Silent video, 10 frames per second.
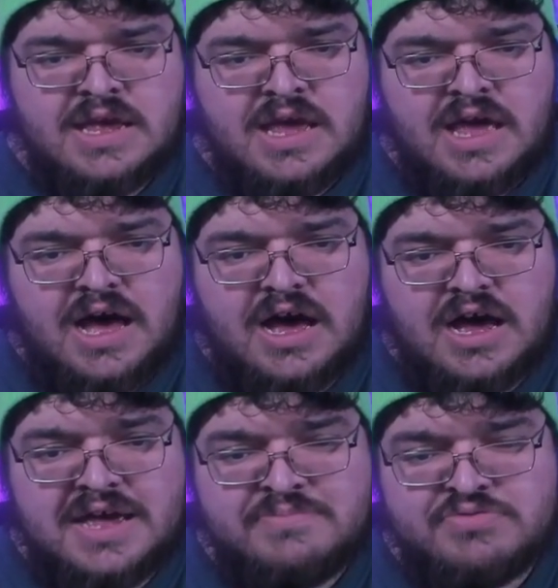
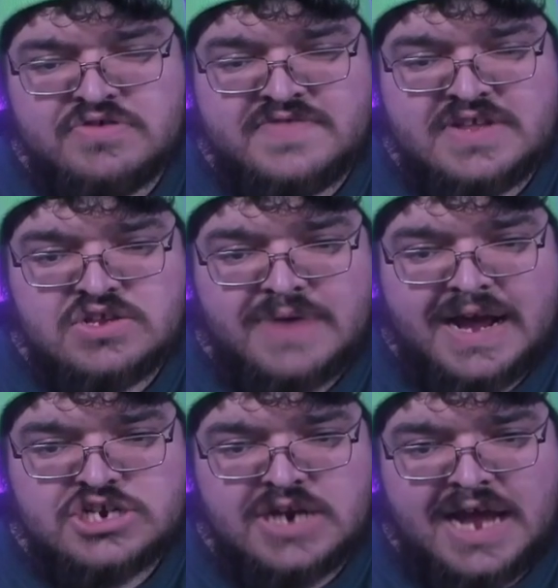Improved
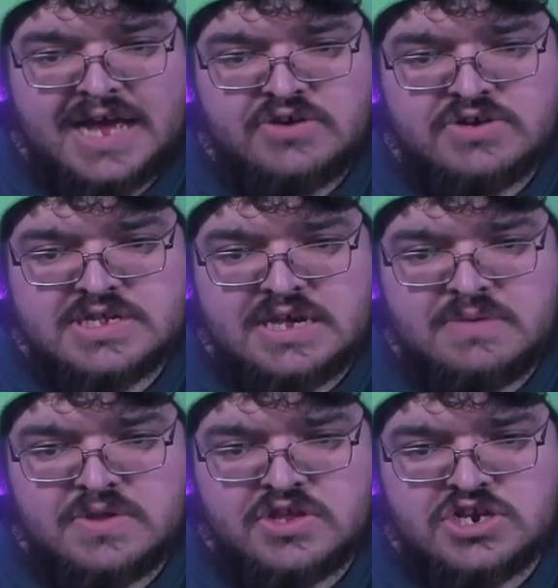interaction accuracy
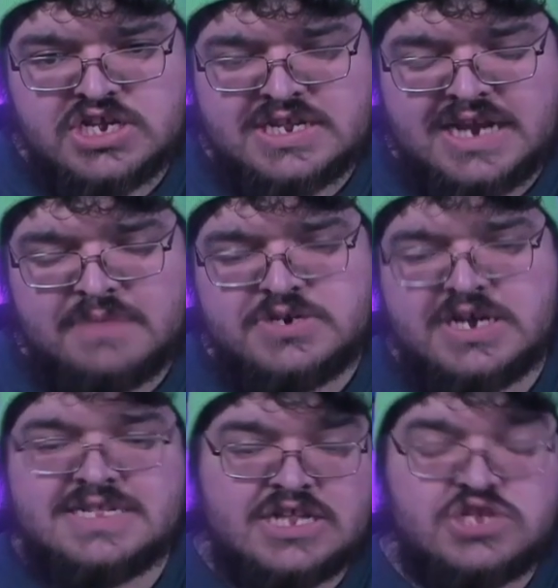with adjacent
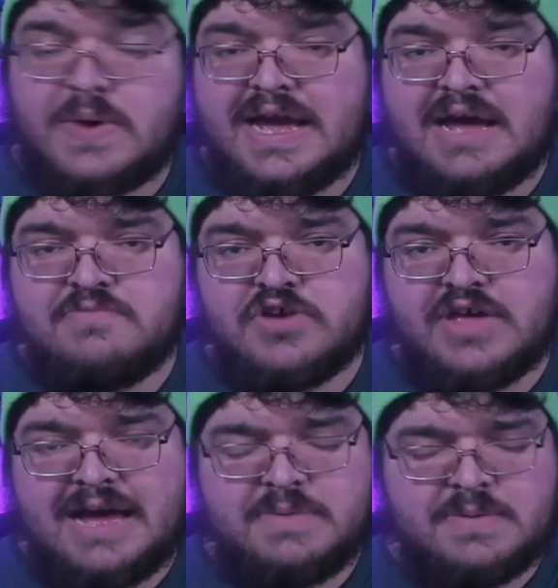objects. That's great. I'm really
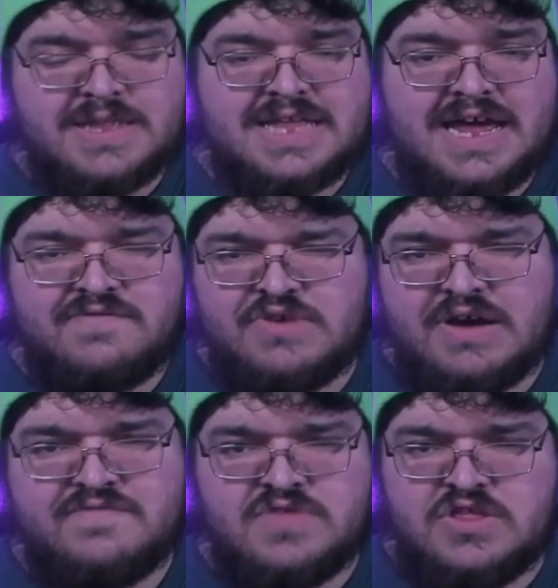happy about that. If you
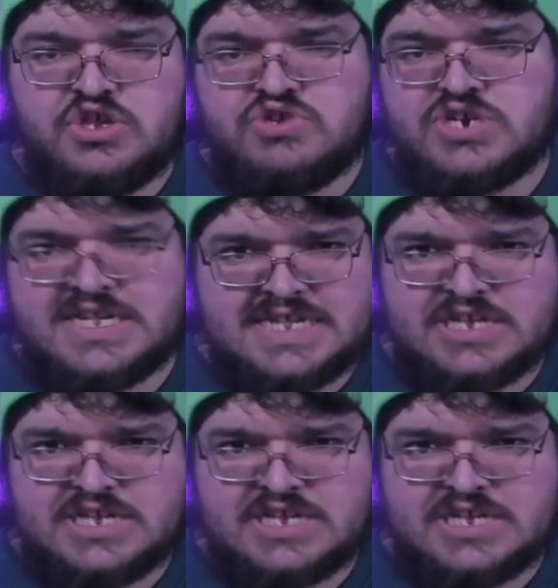have two chests next